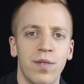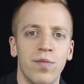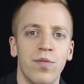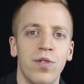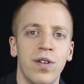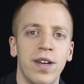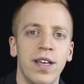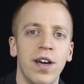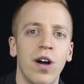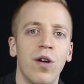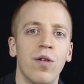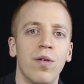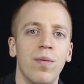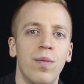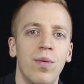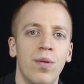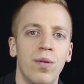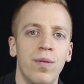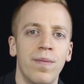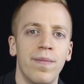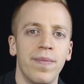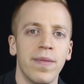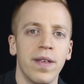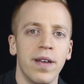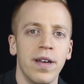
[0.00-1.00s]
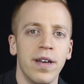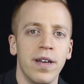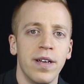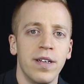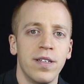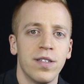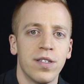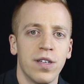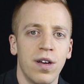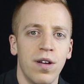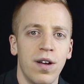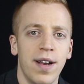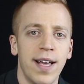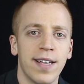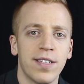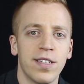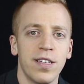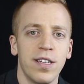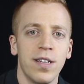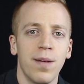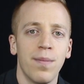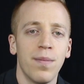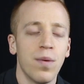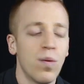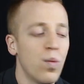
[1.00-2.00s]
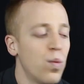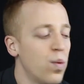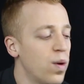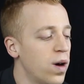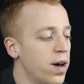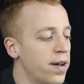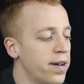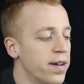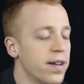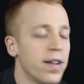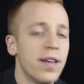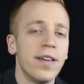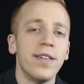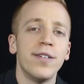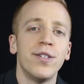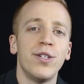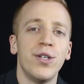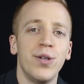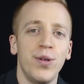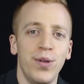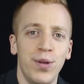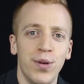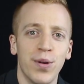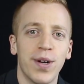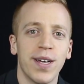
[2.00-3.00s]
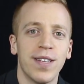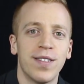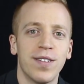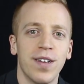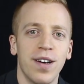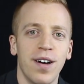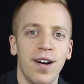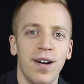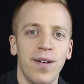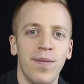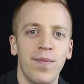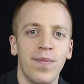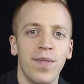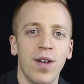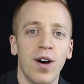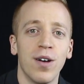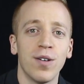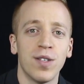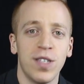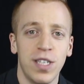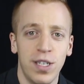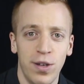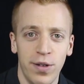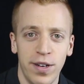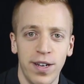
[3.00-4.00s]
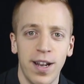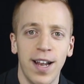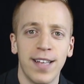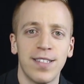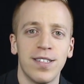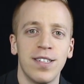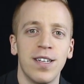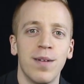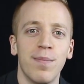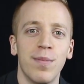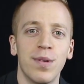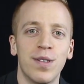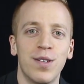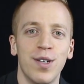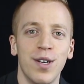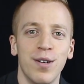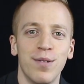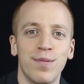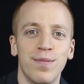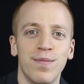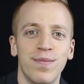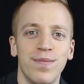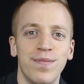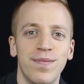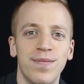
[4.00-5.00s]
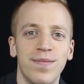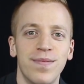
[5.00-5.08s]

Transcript: really horrible. So lesson number 1, tune your guitar. I'll see you in lesson number 2.